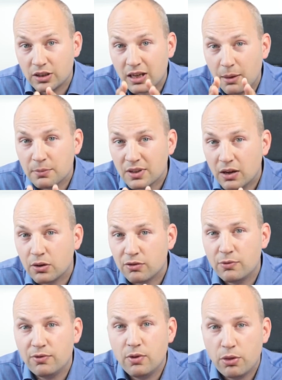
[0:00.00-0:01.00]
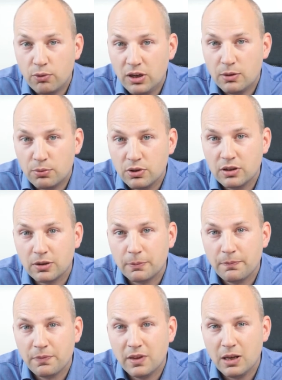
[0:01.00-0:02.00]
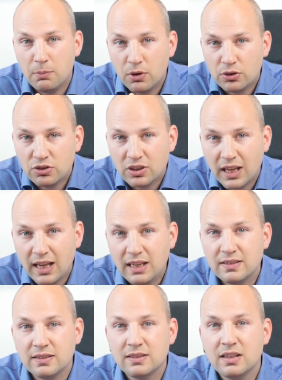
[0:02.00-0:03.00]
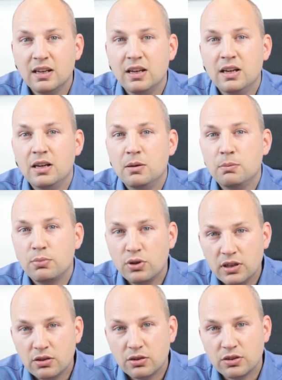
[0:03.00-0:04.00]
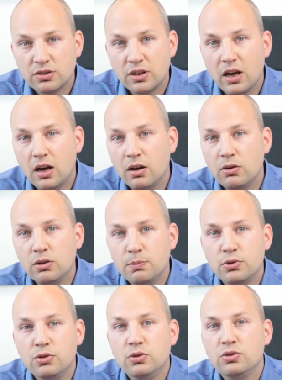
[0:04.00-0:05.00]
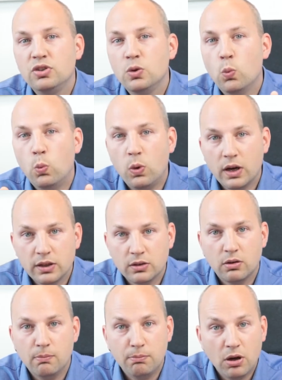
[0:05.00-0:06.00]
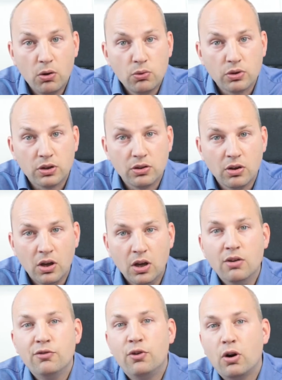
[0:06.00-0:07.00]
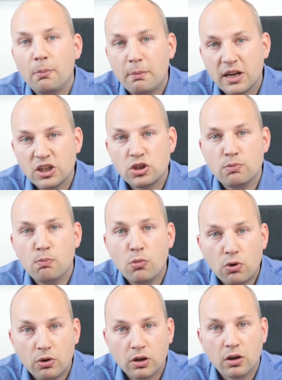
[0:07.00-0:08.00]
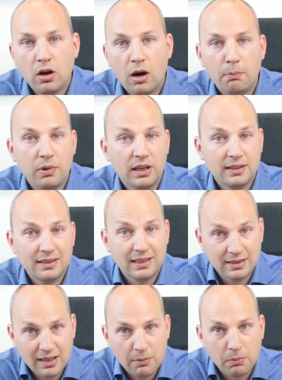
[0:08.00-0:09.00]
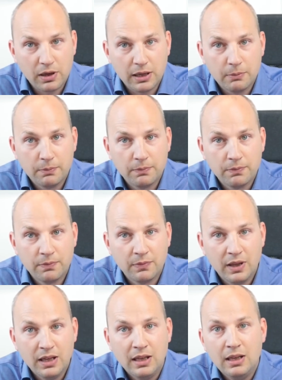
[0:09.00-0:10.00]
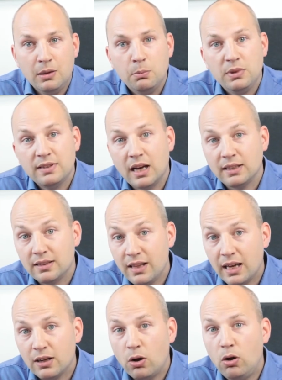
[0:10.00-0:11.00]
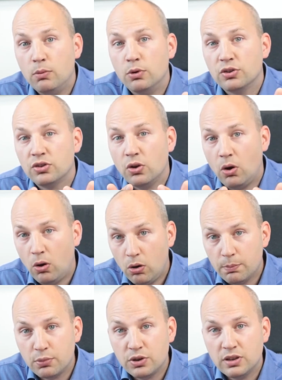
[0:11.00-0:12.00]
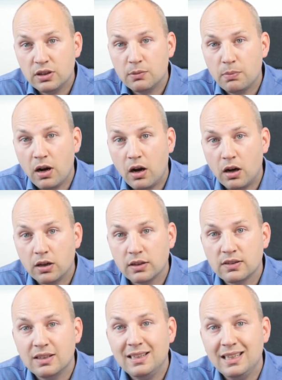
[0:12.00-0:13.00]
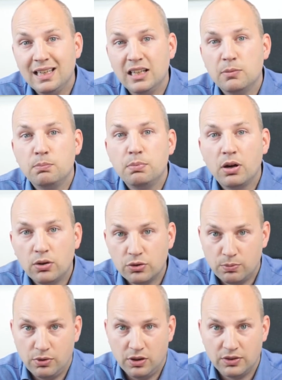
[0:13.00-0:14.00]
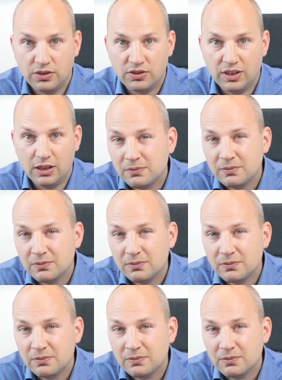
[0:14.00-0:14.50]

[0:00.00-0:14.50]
comes out of a 3D printer. In most cases, printers are only producing one component for a much more complex assembly. Besides that, almost all printed parts need post-processing.